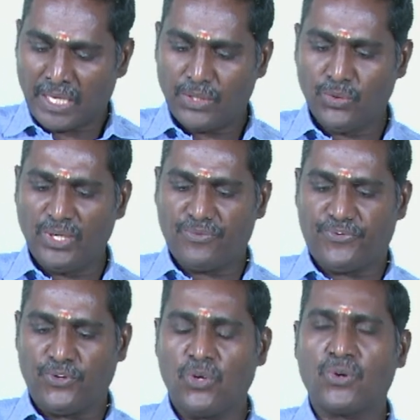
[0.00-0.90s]
Unit
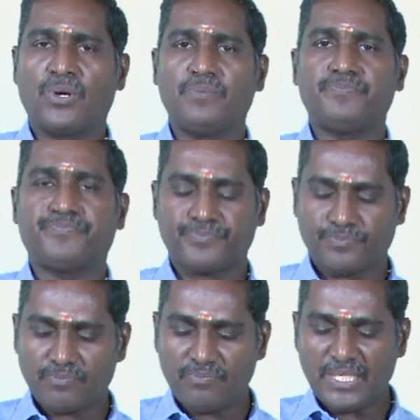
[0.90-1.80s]
4
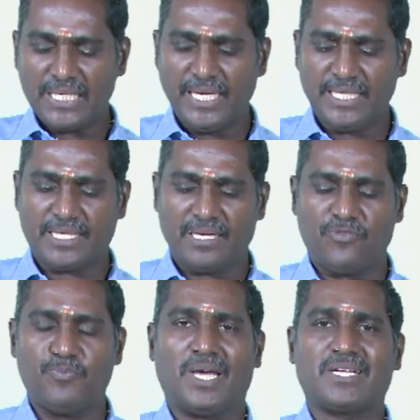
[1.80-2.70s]
takes care of
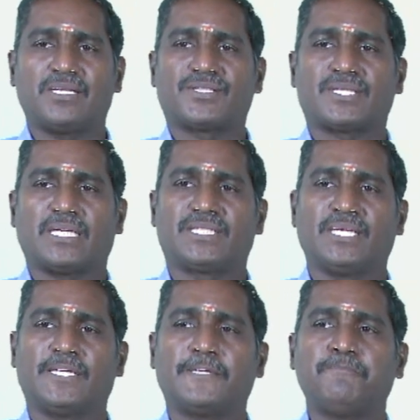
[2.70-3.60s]
market
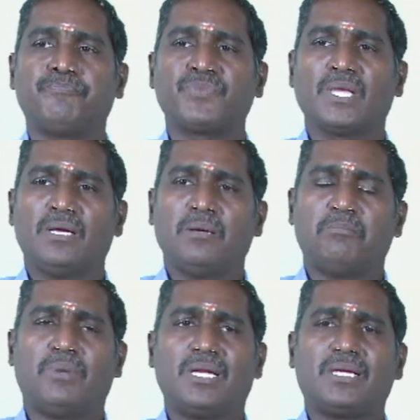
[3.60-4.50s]
structure.
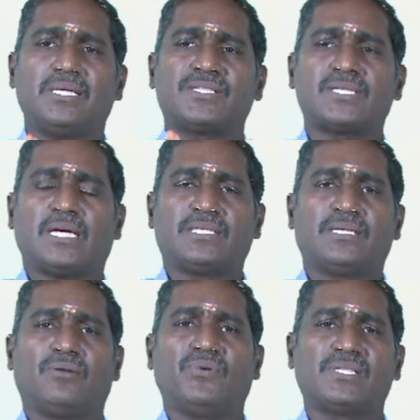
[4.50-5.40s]
Market
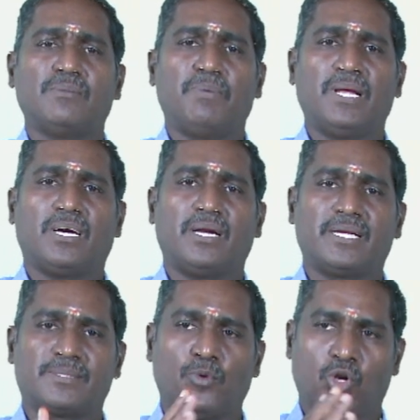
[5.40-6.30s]
structure, we simply call it
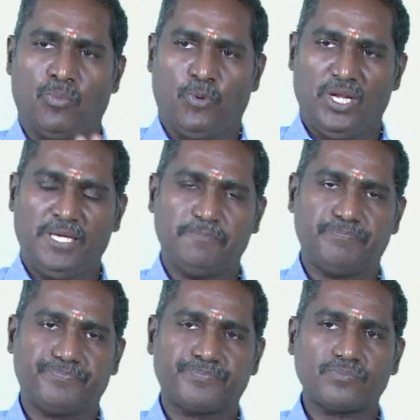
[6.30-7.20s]
as monopoly,
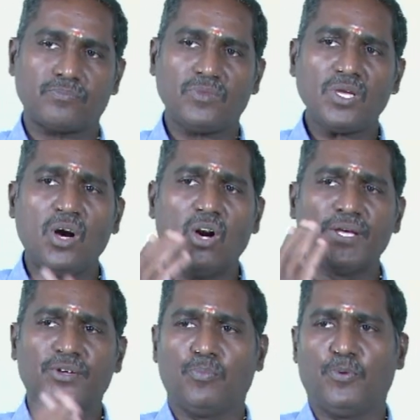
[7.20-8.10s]

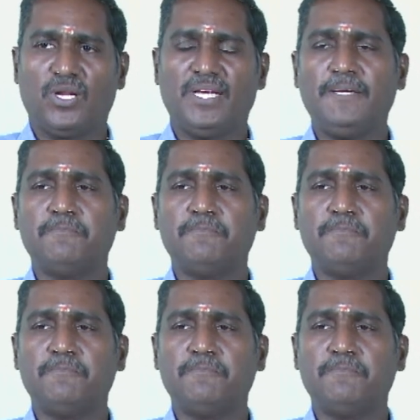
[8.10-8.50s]
oligopoly,